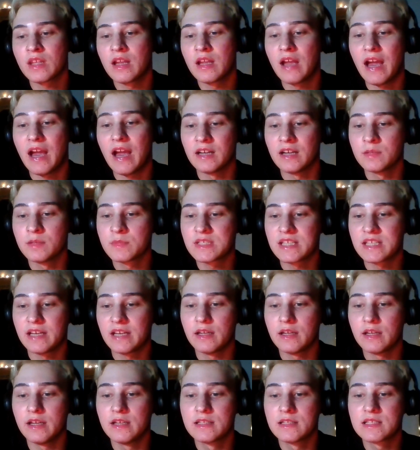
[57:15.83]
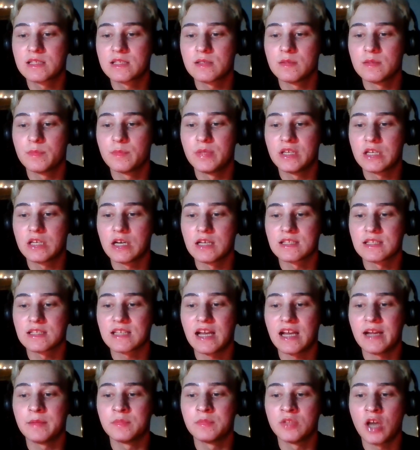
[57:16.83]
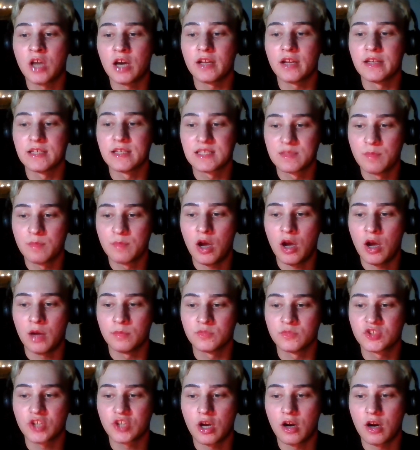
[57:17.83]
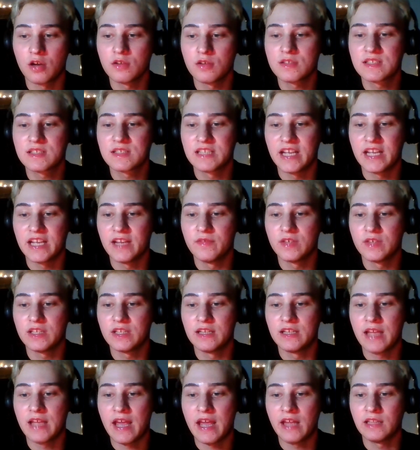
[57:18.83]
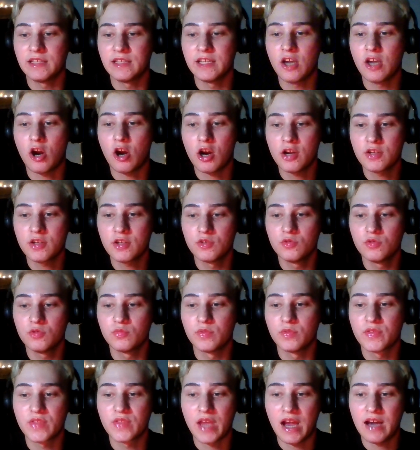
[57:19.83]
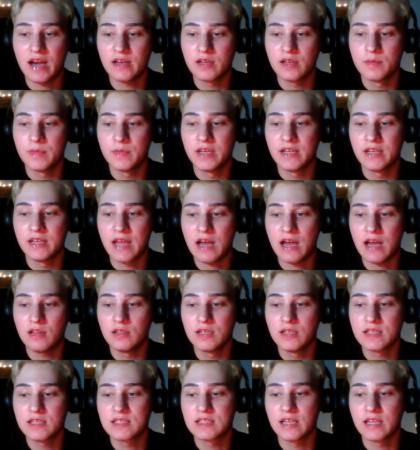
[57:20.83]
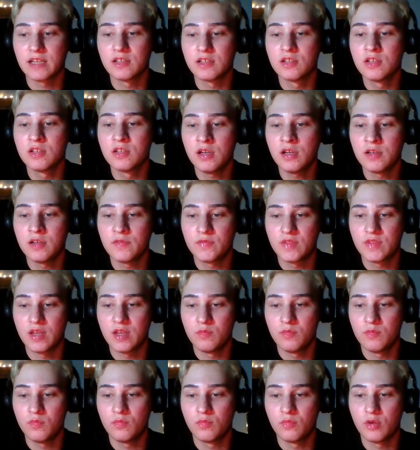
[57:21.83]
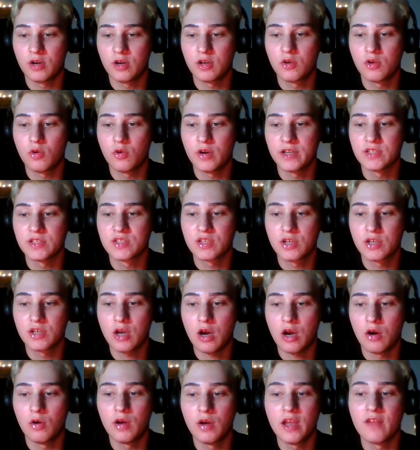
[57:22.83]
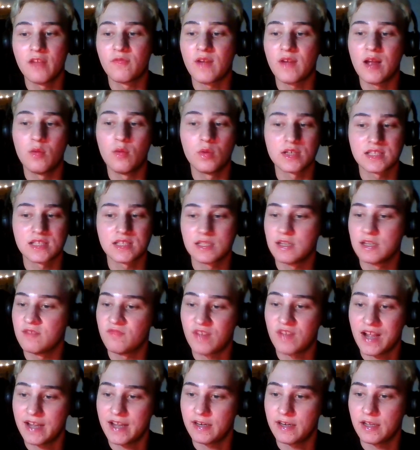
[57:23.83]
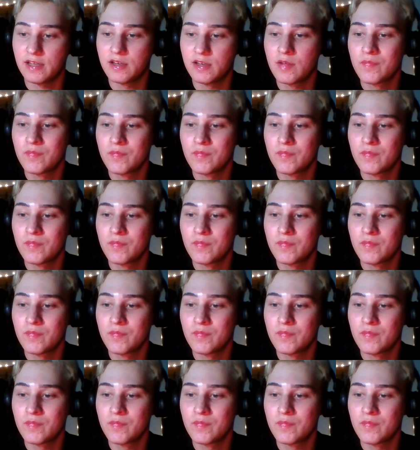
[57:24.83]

Adam said it's because I'm not his mom. Charles, David, and Ellie argued with Adam and Alice that none of them were going to go if I wasn't invited.